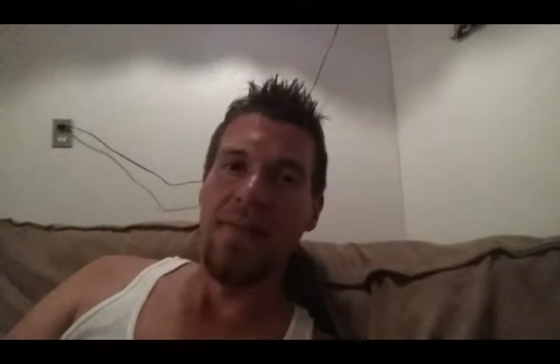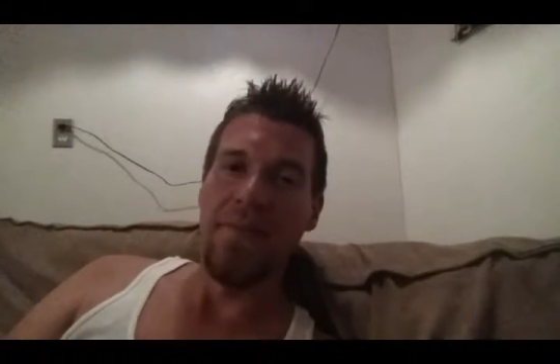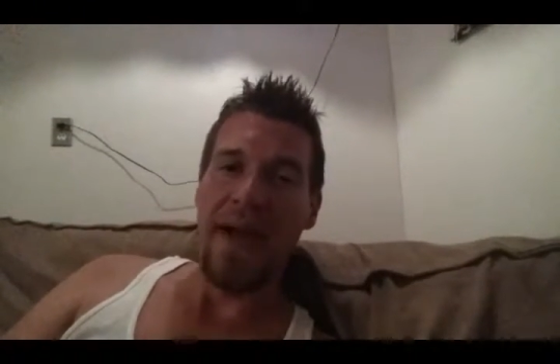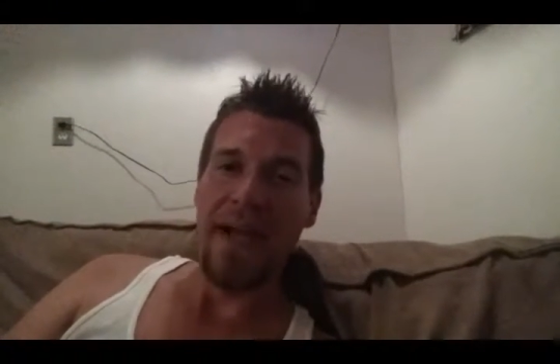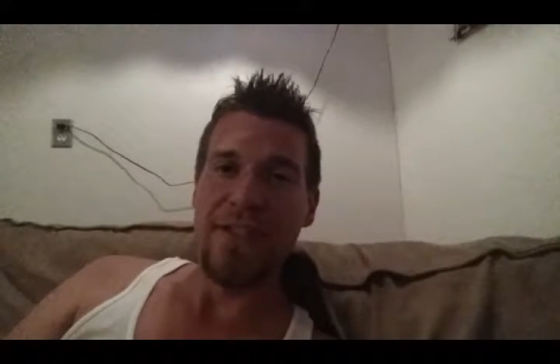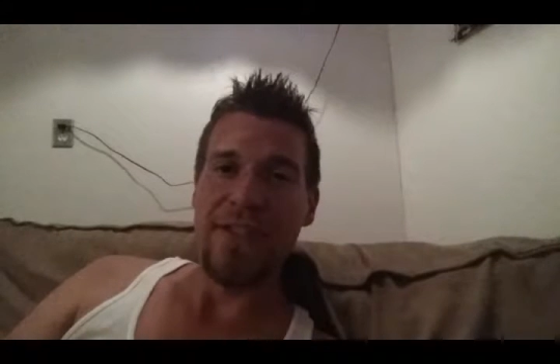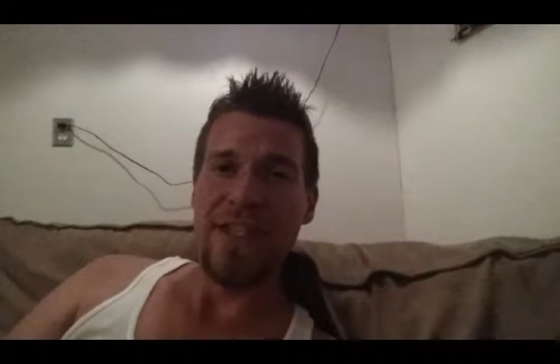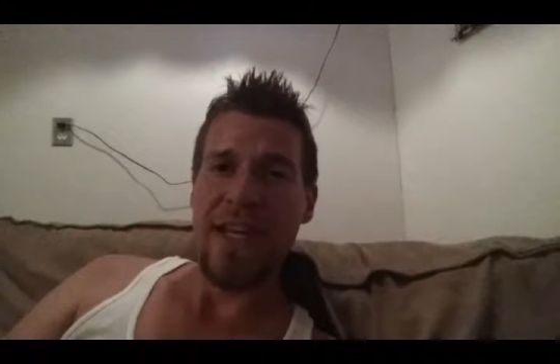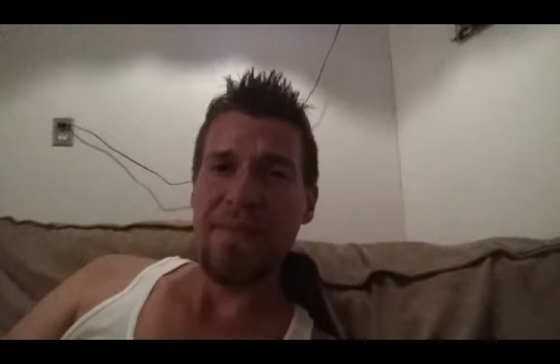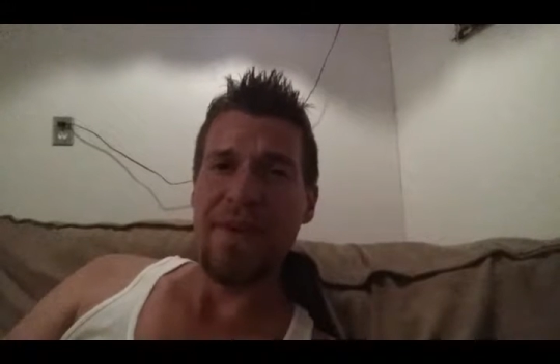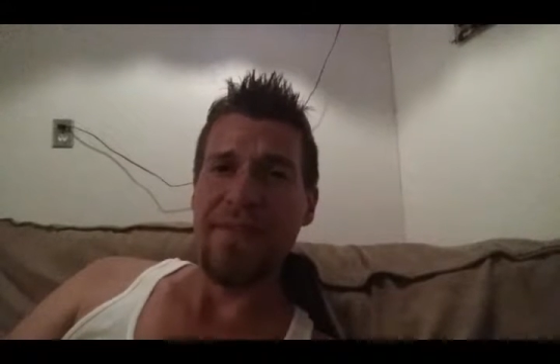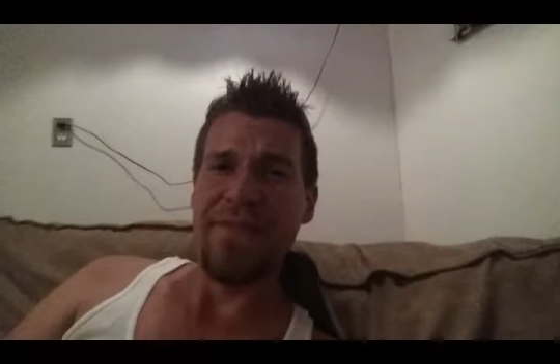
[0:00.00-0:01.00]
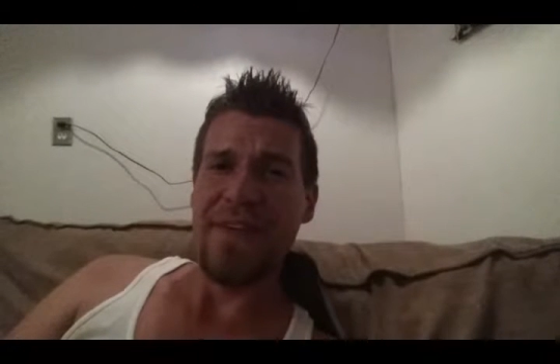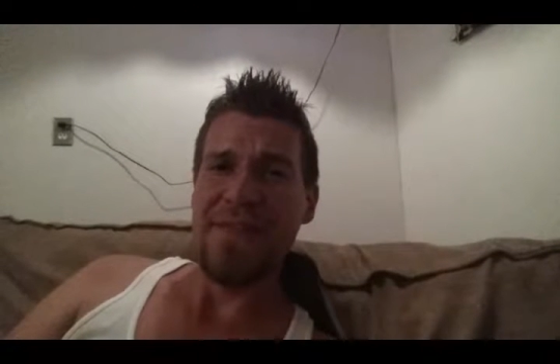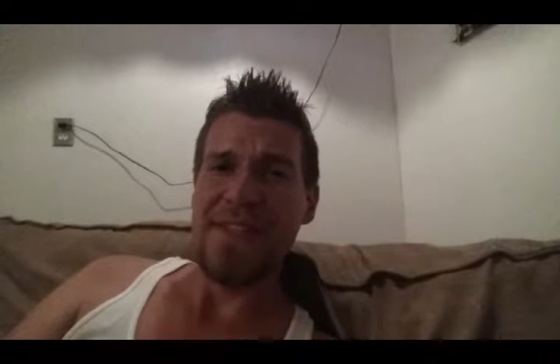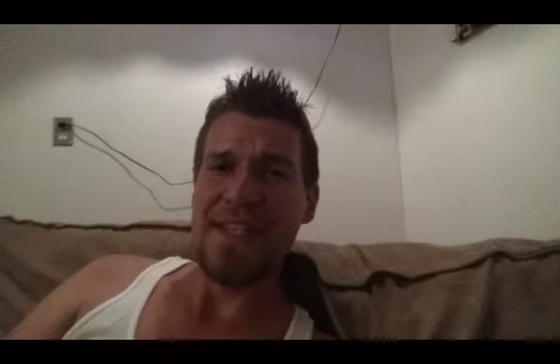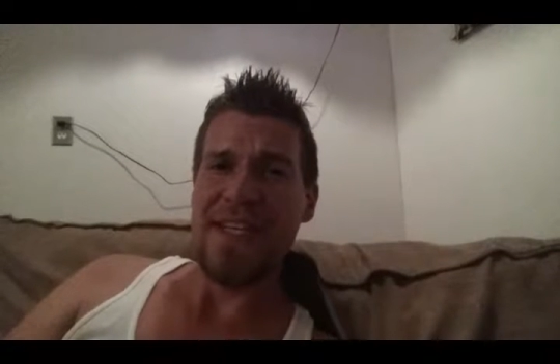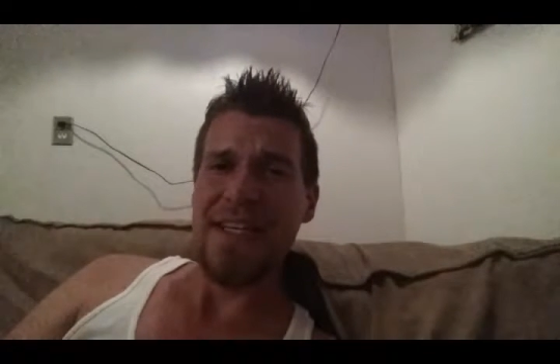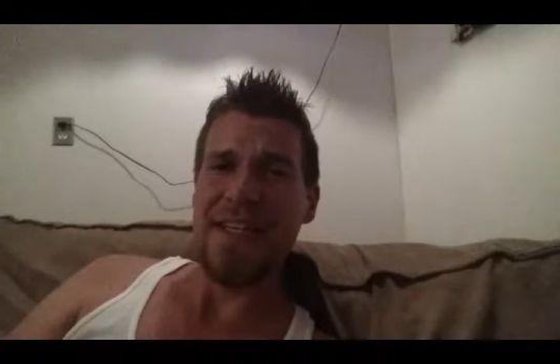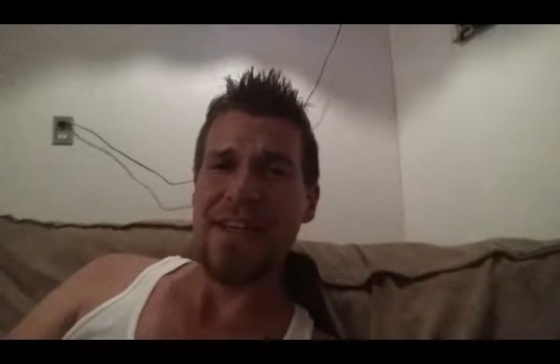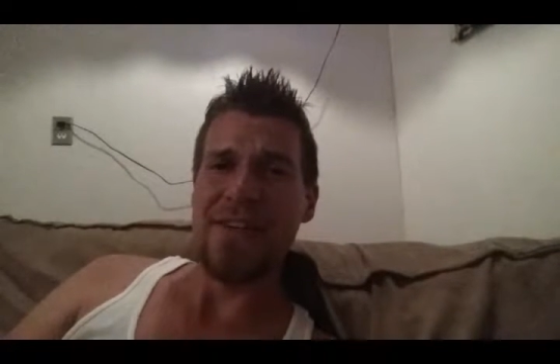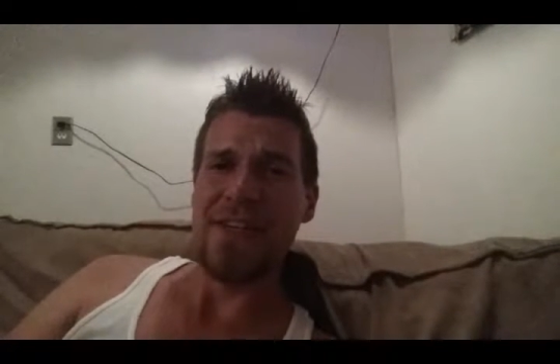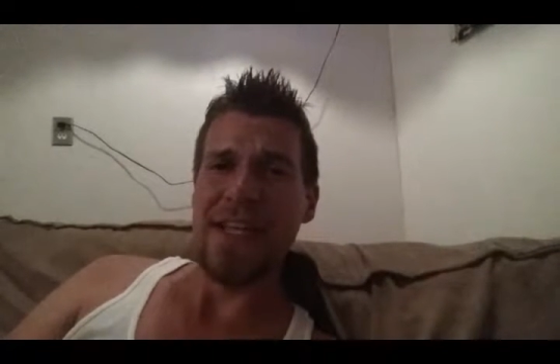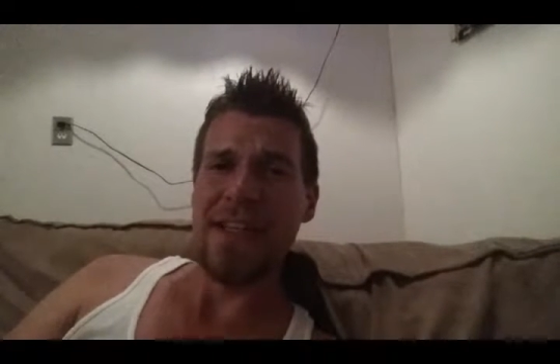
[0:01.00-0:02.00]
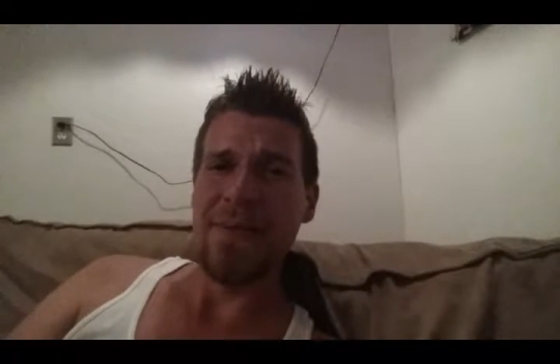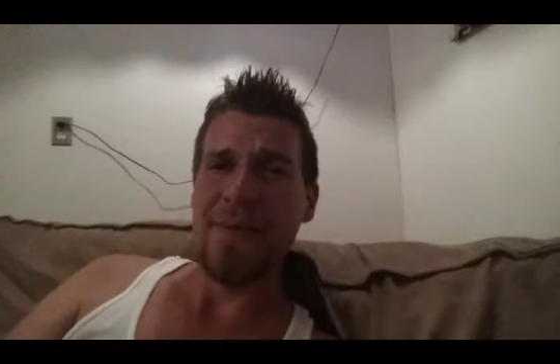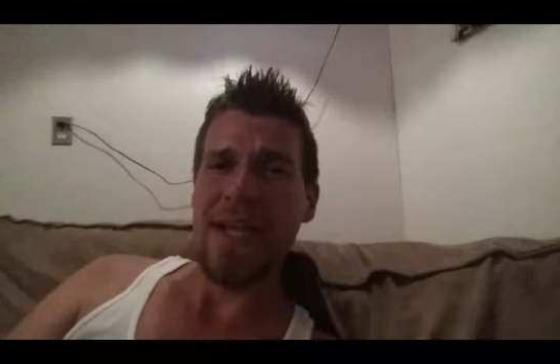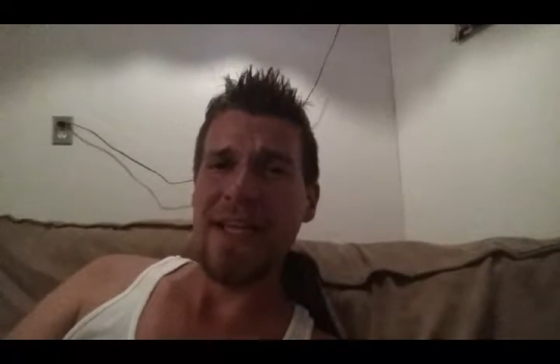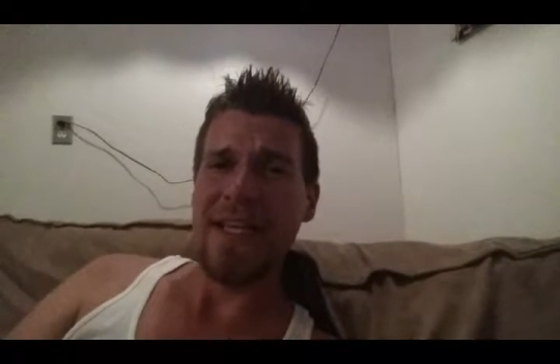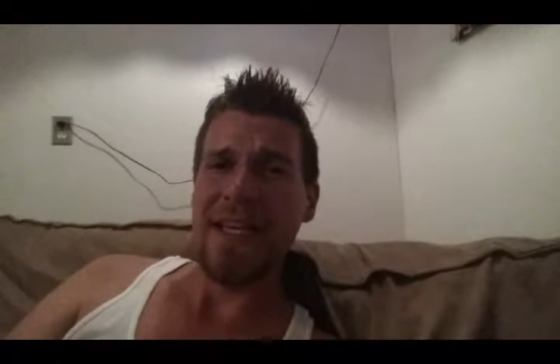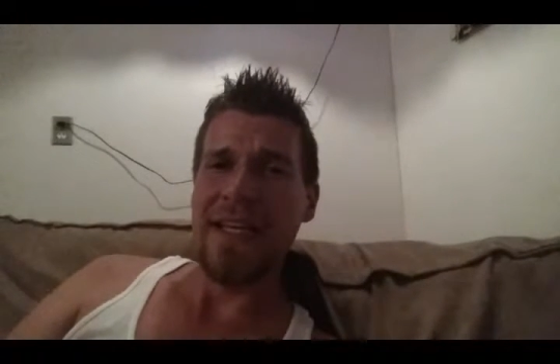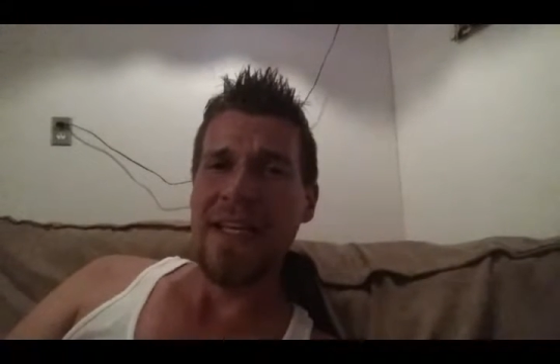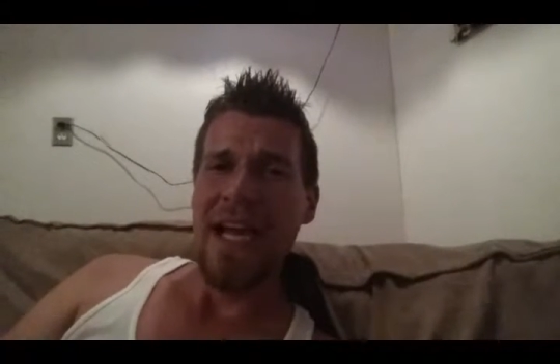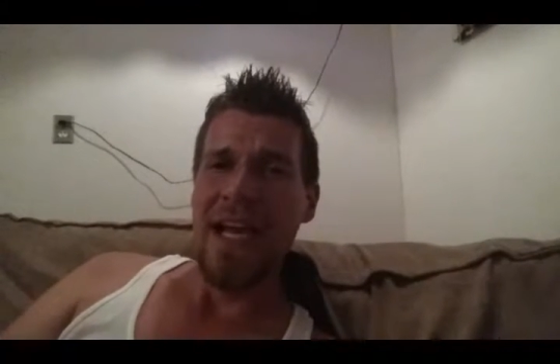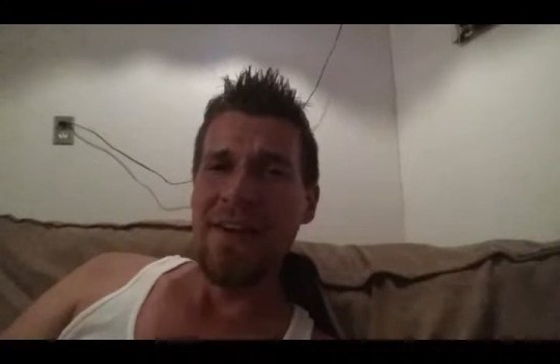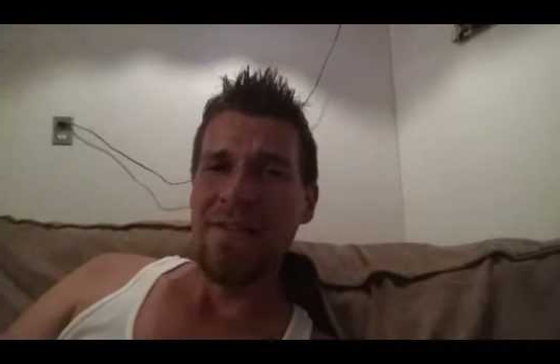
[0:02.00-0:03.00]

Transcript: Match damn near 15 years in the making,